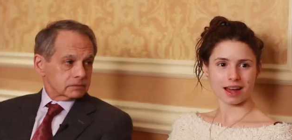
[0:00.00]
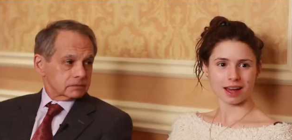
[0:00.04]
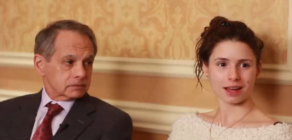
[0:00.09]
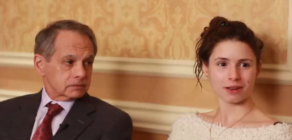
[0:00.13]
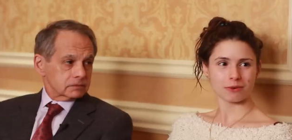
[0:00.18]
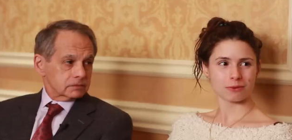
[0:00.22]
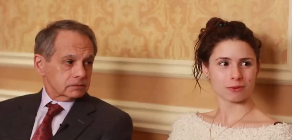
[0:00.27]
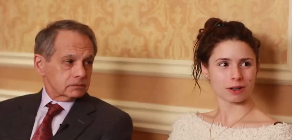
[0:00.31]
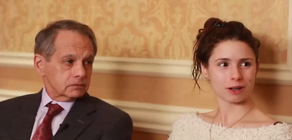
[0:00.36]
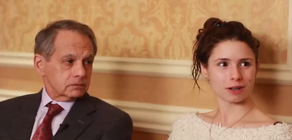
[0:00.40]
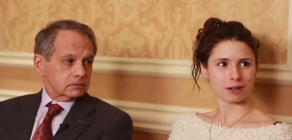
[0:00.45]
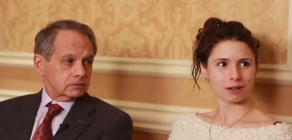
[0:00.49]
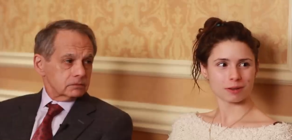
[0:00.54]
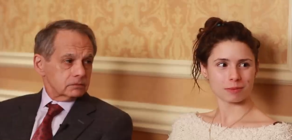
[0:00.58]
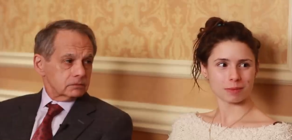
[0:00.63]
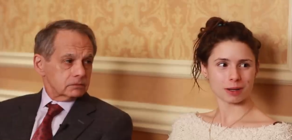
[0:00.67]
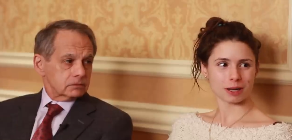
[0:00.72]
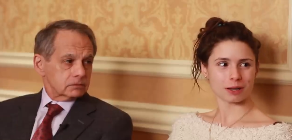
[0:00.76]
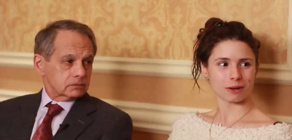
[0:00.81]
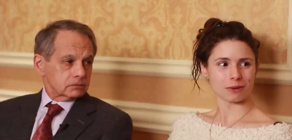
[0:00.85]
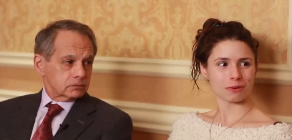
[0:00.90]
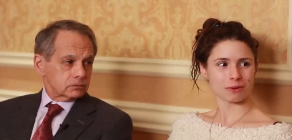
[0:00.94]
Speaker 1: I run
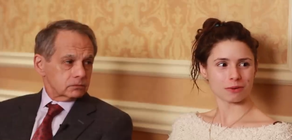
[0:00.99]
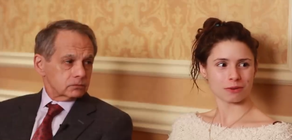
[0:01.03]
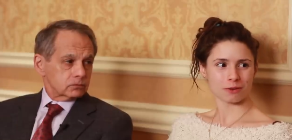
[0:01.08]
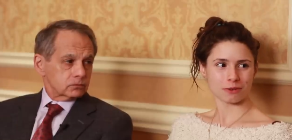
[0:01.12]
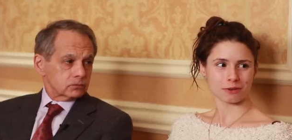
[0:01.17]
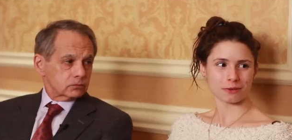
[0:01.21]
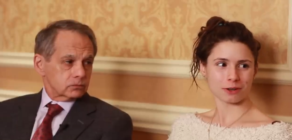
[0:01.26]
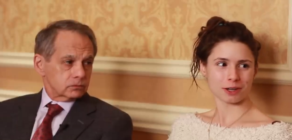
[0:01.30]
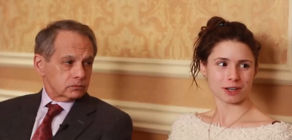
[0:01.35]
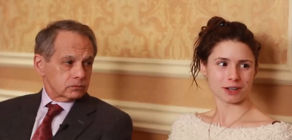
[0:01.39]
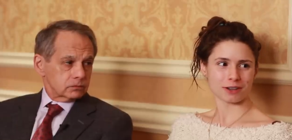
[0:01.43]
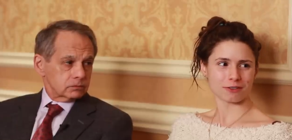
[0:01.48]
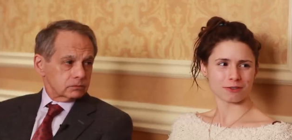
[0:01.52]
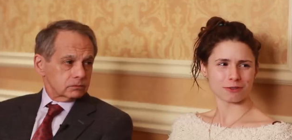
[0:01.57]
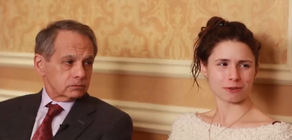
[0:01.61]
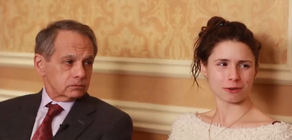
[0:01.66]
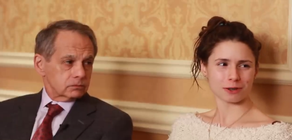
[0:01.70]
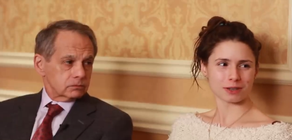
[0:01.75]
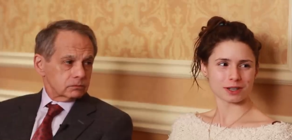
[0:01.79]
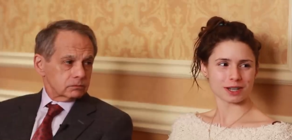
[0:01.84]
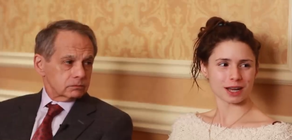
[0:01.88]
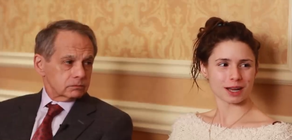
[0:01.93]
about three to
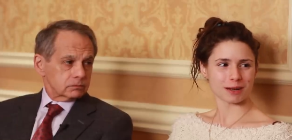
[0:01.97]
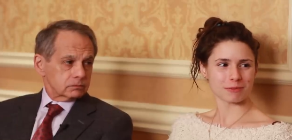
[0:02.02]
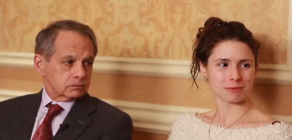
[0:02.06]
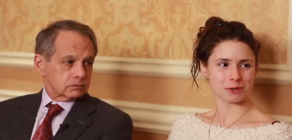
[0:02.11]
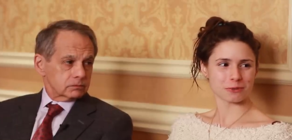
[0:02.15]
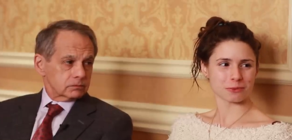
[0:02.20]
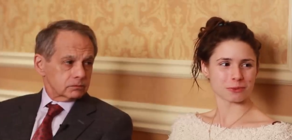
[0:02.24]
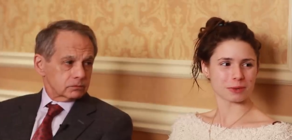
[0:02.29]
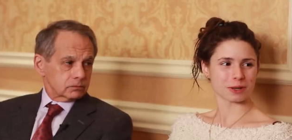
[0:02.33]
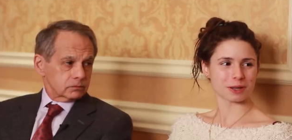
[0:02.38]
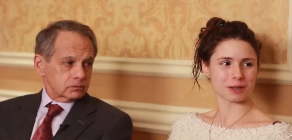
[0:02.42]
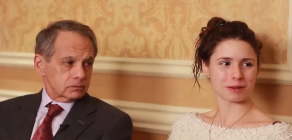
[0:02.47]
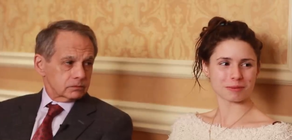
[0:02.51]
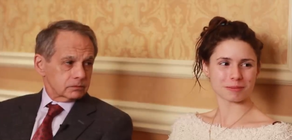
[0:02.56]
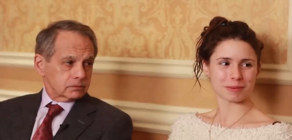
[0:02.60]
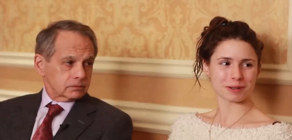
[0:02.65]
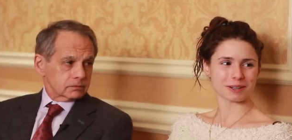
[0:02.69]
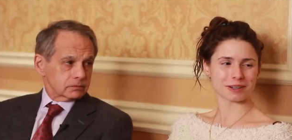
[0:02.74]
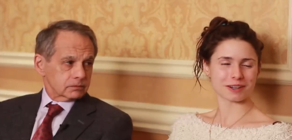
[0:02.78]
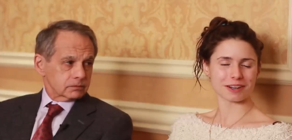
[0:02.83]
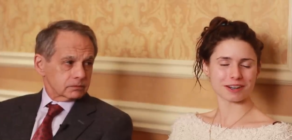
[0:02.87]
four times a week, but